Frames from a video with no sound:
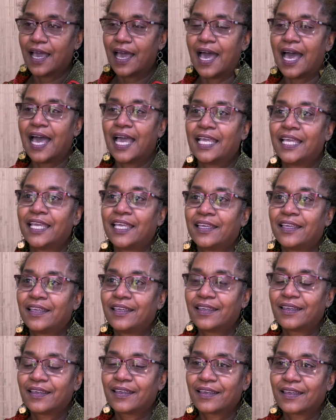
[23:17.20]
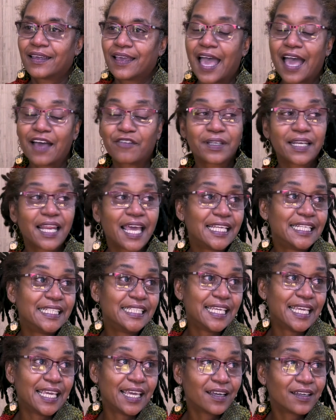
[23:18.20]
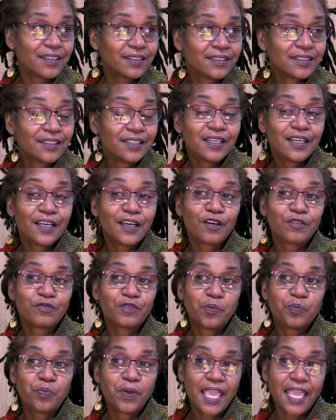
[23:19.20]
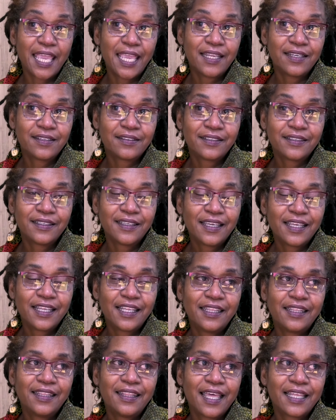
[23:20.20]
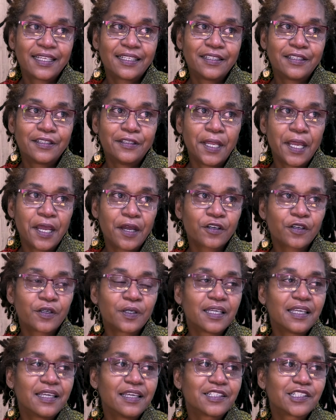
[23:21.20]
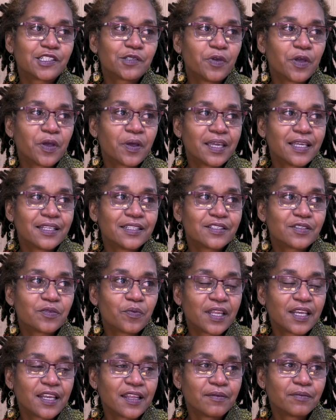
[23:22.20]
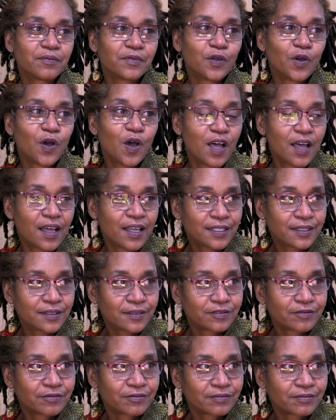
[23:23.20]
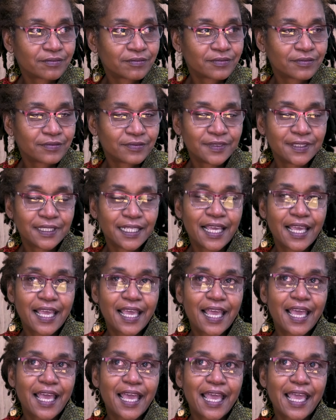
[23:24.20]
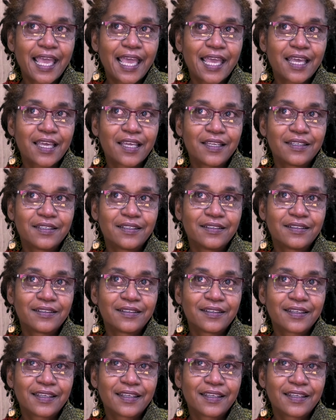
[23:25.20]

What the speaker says: I have an idea of the pain that they're going to experience when I'm gone, and